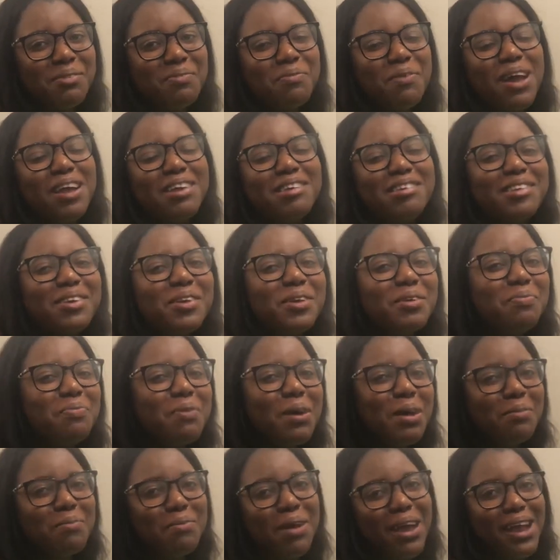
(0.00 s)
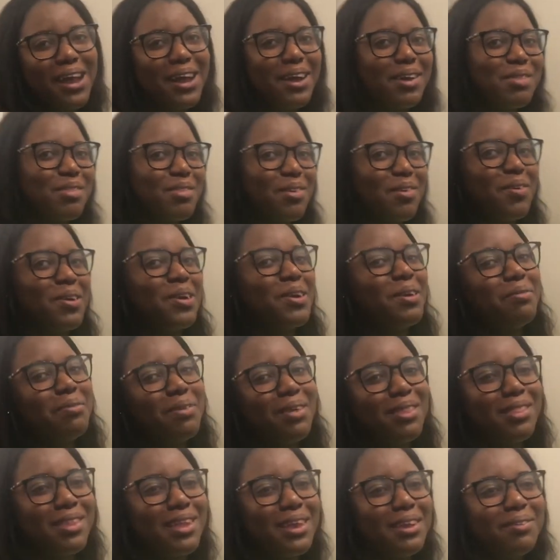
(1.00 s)
I showed Bill my house growing up.
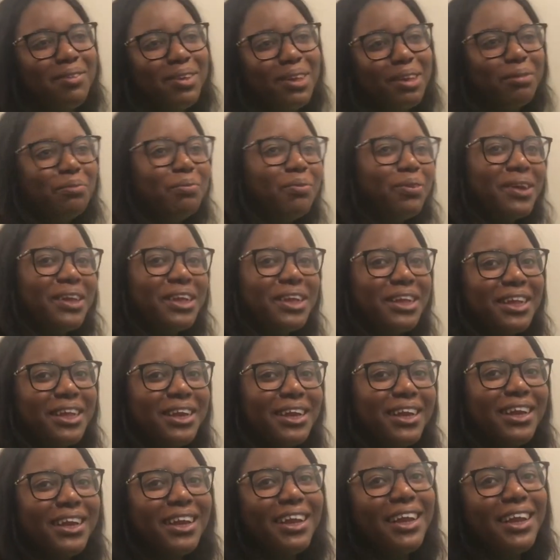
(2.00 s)
He said it was a prison.